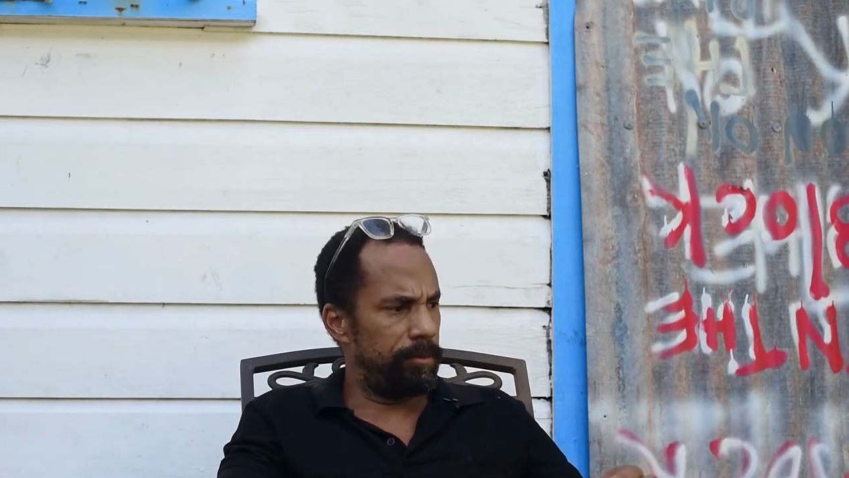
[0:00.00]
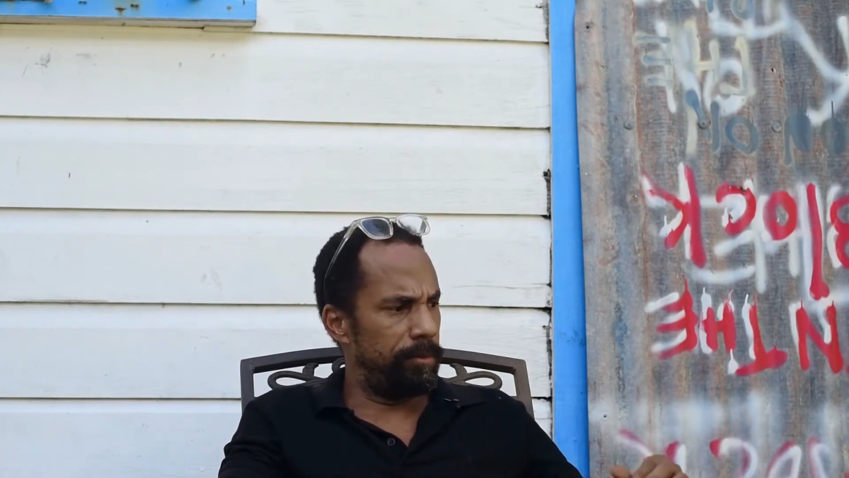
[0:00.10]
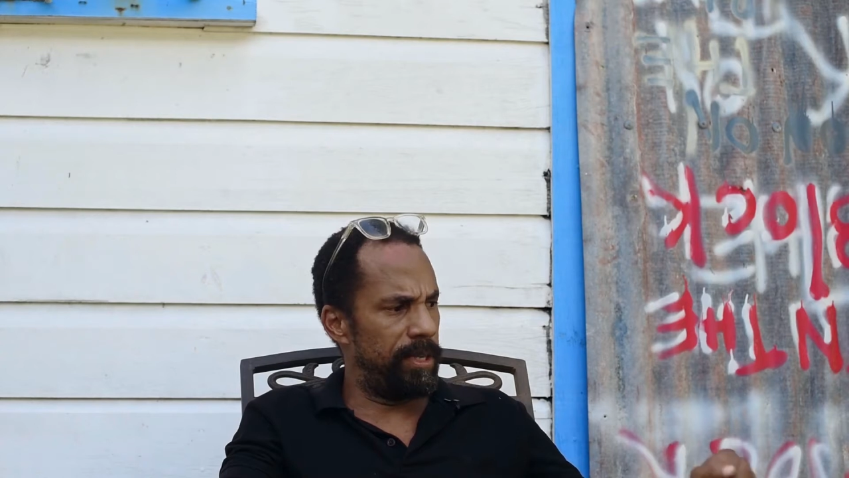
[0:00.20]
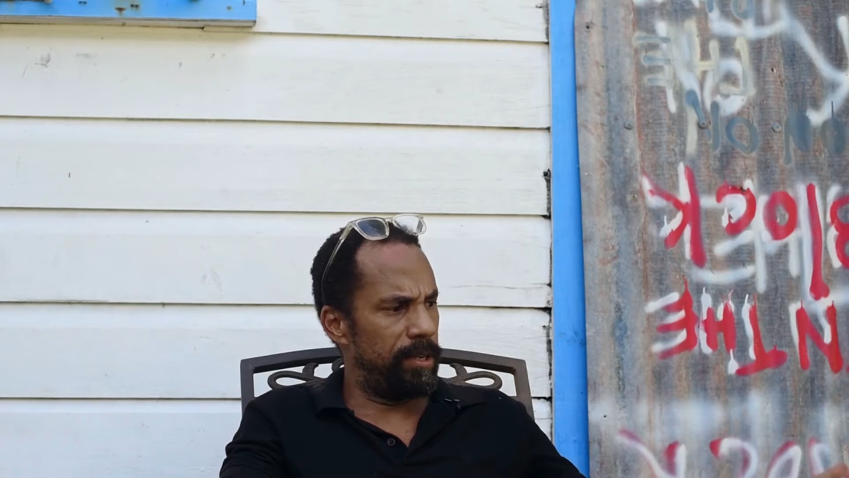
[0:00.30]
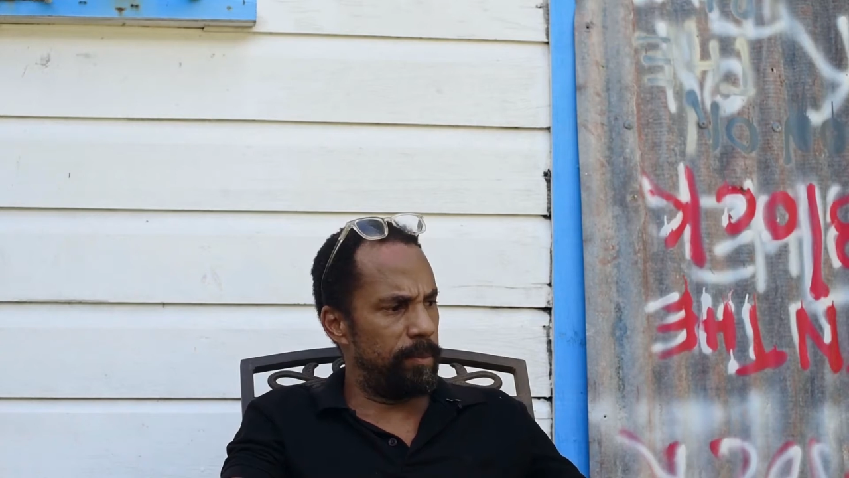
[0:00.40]

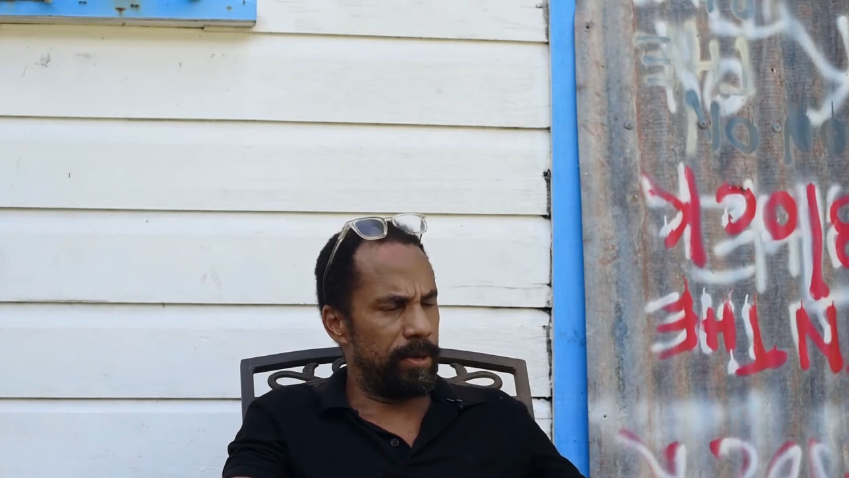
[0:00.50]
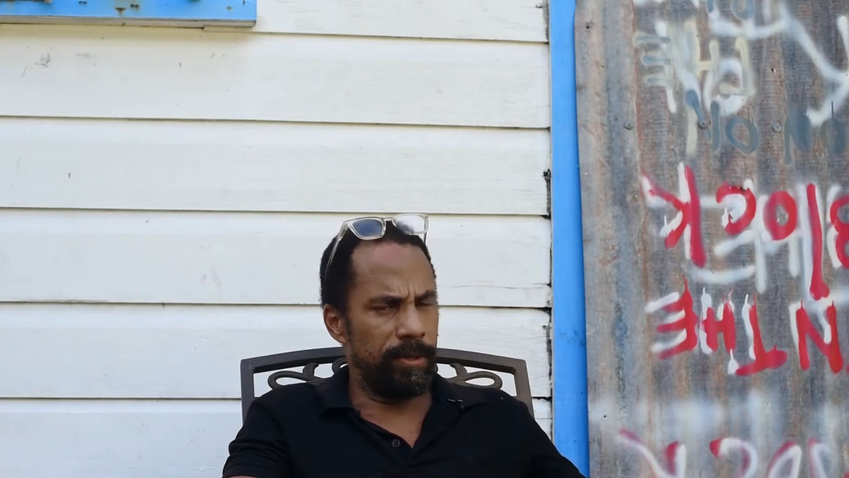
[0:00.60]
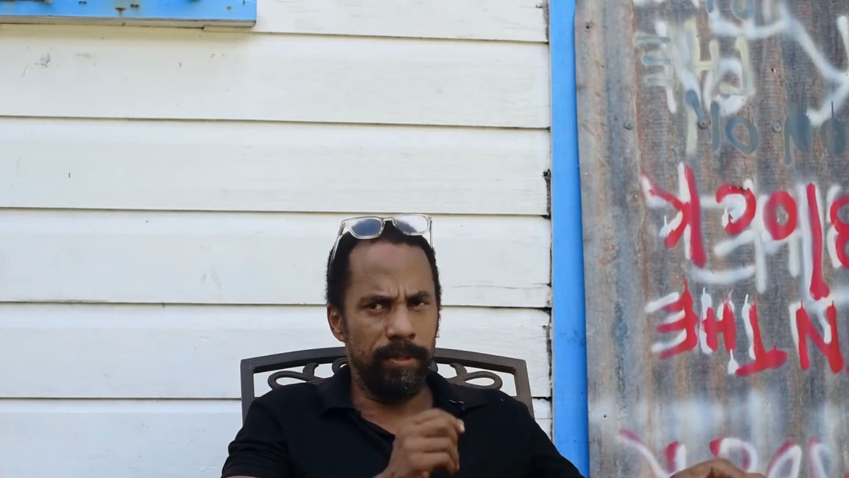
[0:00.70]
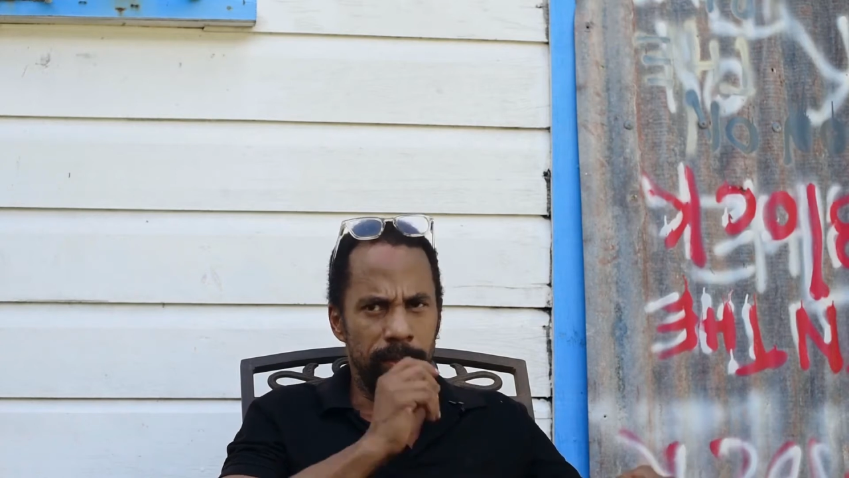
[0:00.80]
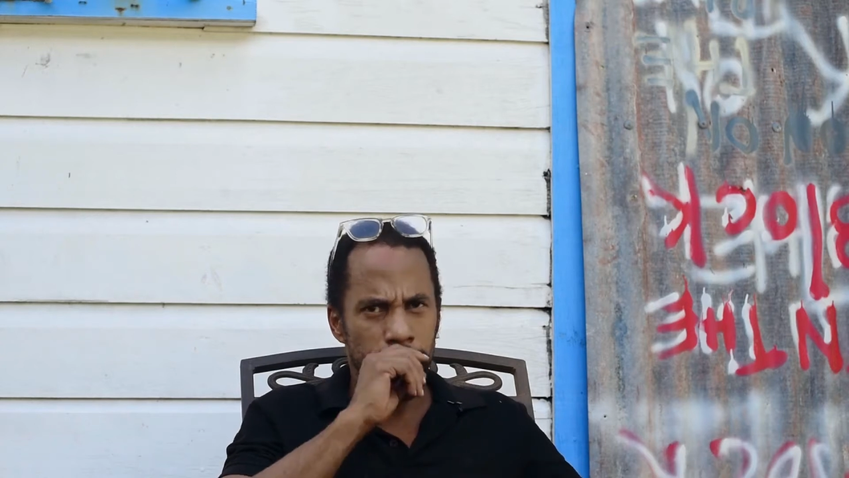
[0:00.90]
media
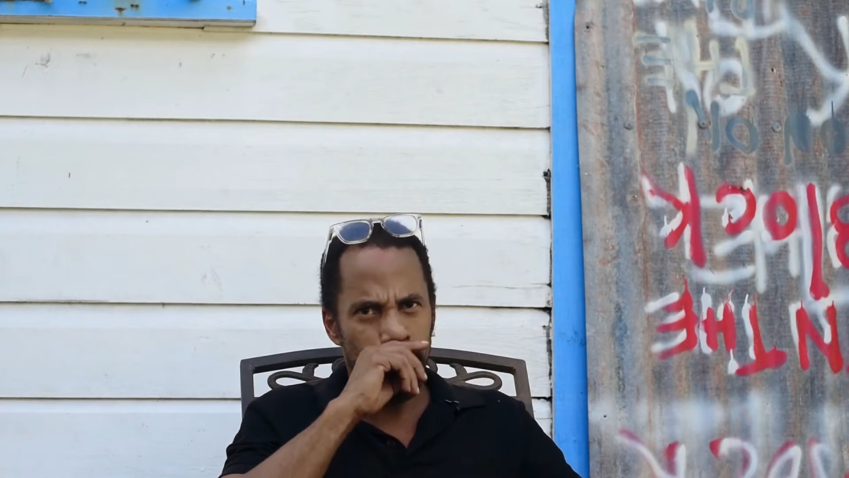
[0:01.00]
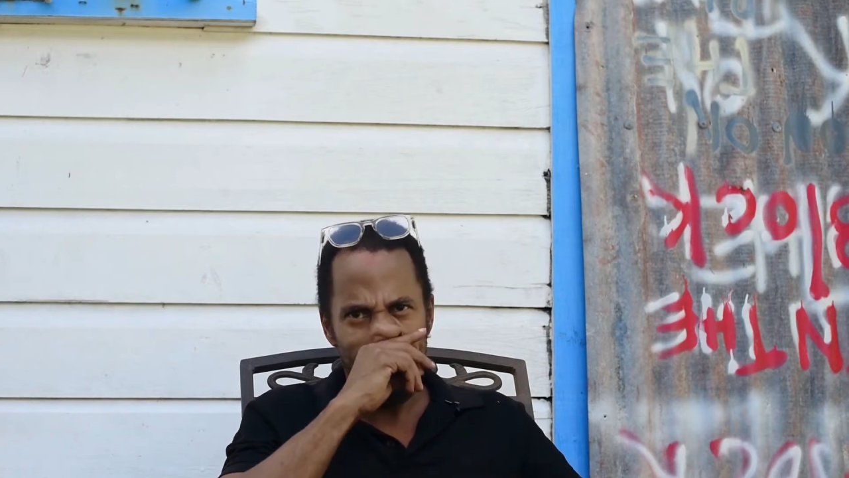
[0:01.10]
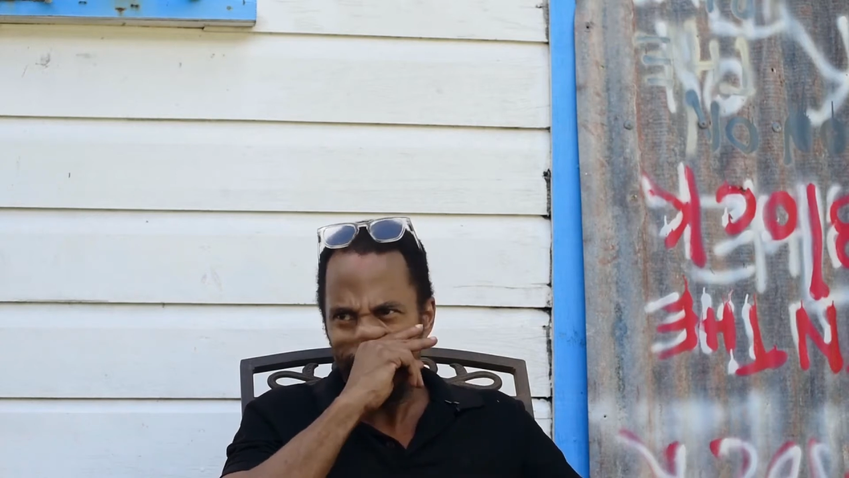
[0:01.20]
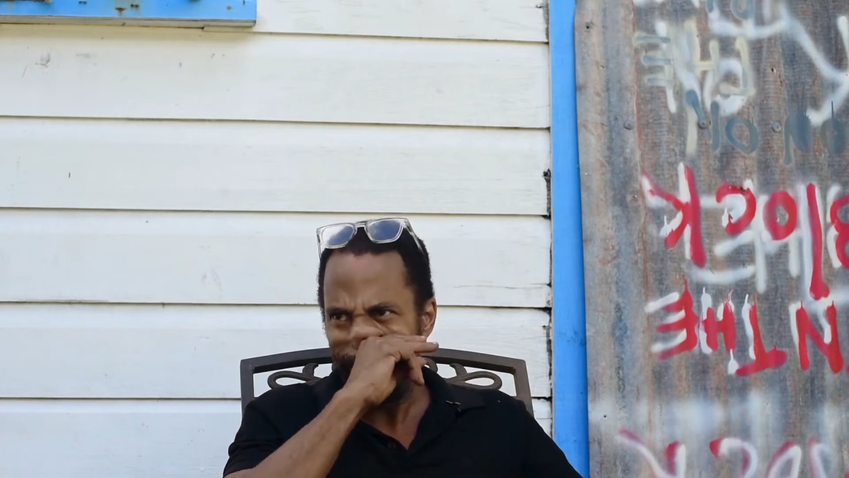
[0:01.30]
person as well.